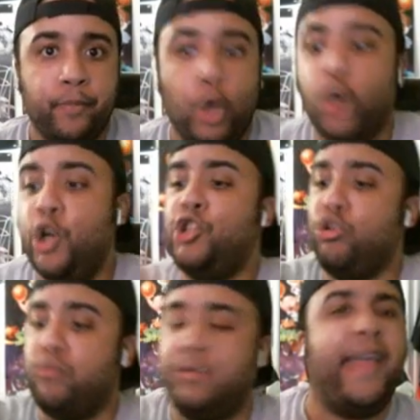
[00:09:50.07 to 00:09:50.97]
Who did
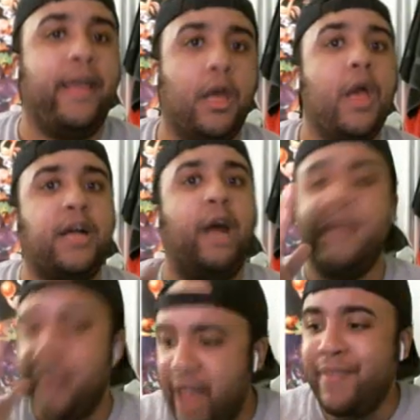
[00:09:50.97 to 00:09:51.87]
you think coming
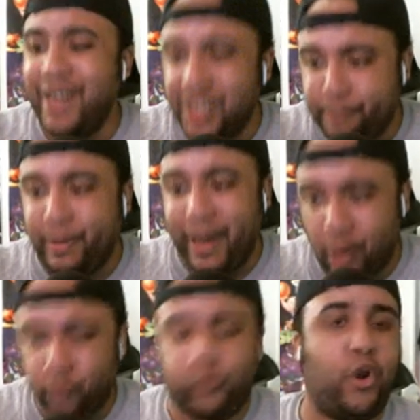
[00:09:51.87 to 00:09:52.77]
into this
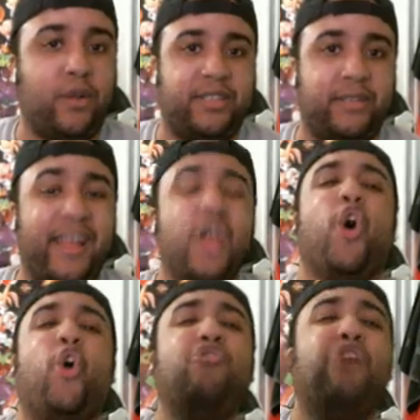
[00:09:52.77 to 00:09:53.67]
battle royal tonight?
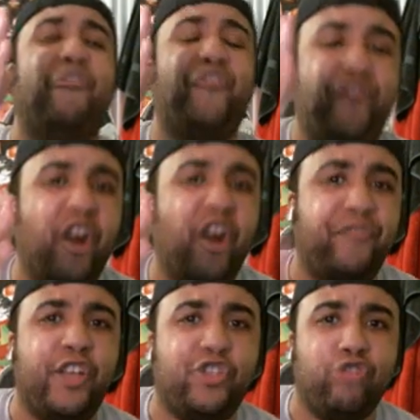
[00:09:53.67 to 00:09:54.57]
Who the fuck
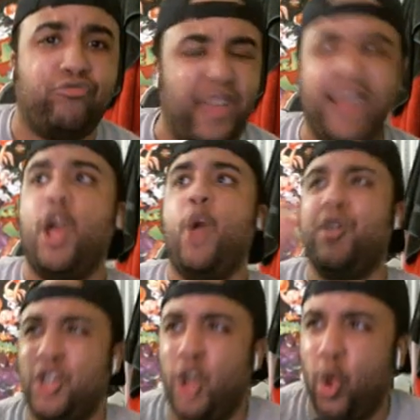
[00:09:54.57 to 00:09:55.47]
did you think was
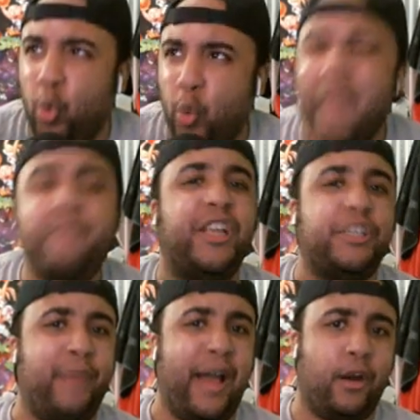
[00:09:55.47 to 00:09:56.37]
gonna win this
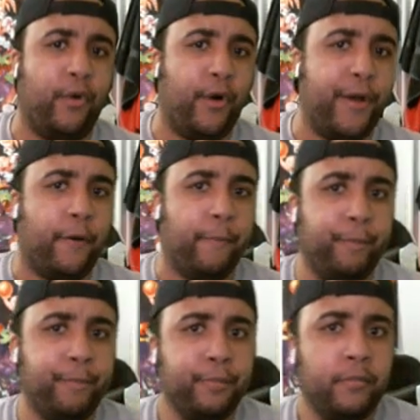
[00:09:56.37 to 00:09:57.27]
battle royal?
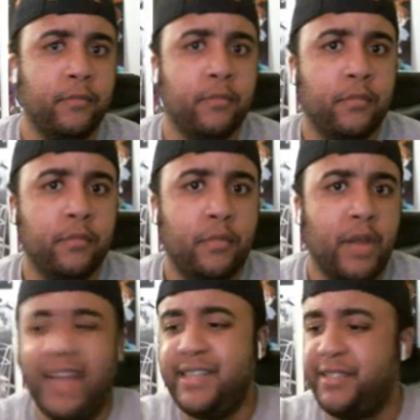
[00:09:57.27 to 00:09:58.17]

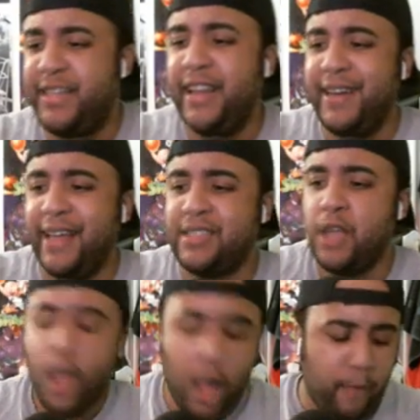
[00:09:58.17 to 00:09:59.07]
I seen this
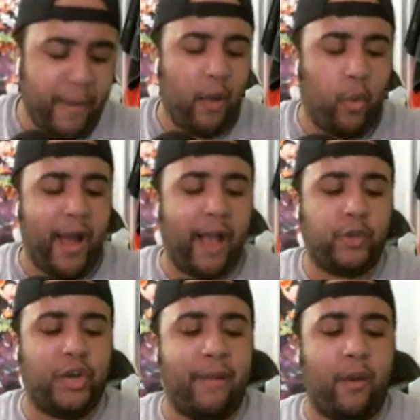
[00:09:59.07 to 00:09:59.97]
on my watch
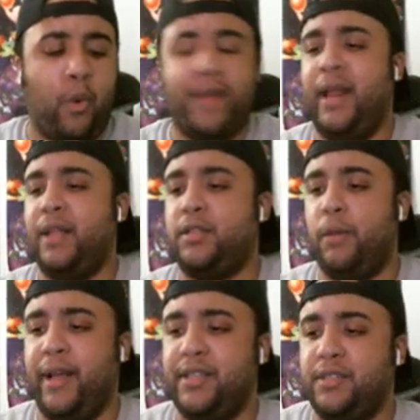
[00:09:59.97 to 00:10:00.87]
while I'm at work, and I told
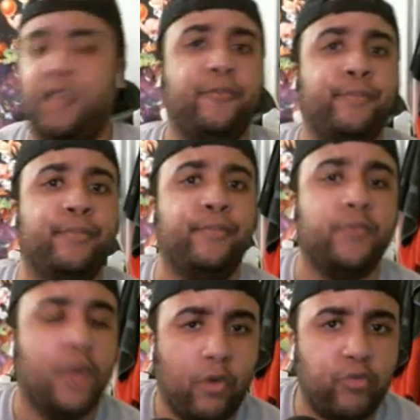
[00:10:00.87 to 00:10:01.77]
myself,
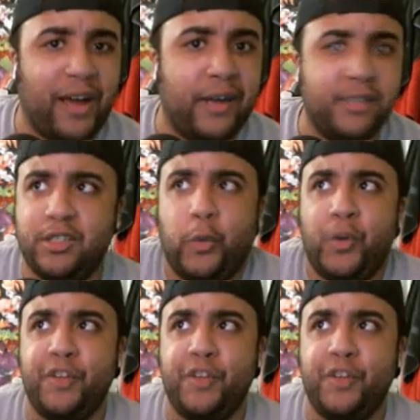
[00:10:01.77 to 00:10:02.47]
Rollins is going to win this